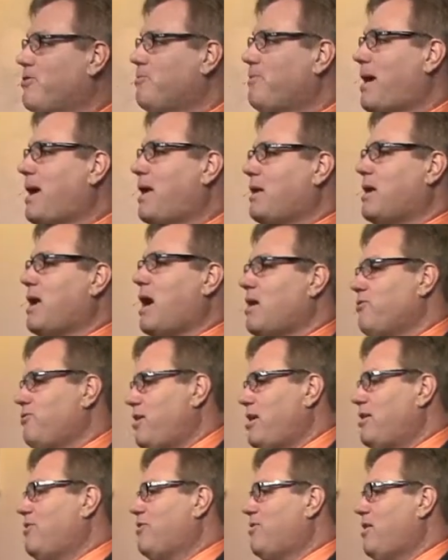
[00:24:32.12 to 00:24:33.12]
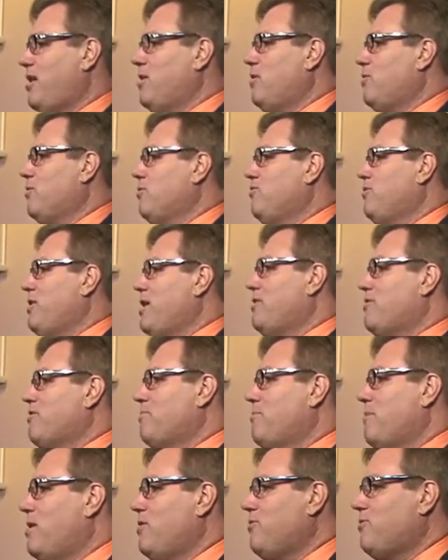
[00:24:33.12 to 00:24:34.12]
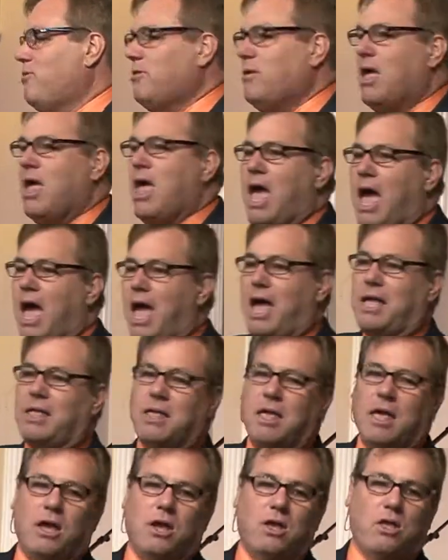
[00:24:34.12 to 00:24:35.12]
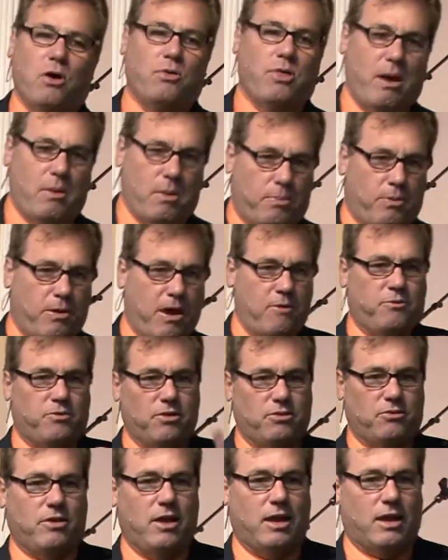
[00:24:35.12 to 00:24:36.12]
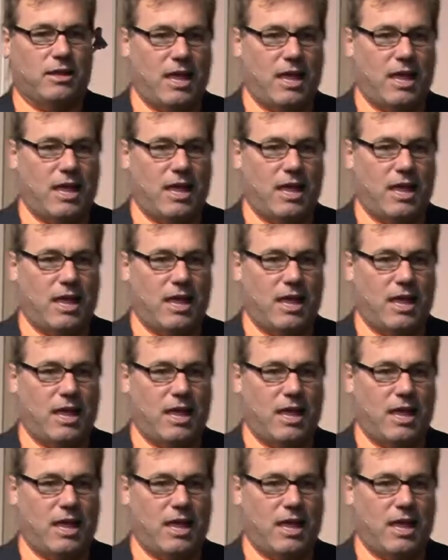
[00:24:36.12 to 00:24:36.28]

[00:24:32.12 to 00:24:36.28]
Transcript: about God, Jesus healed and Jesus ministered. And, you know, they would pray for the sick and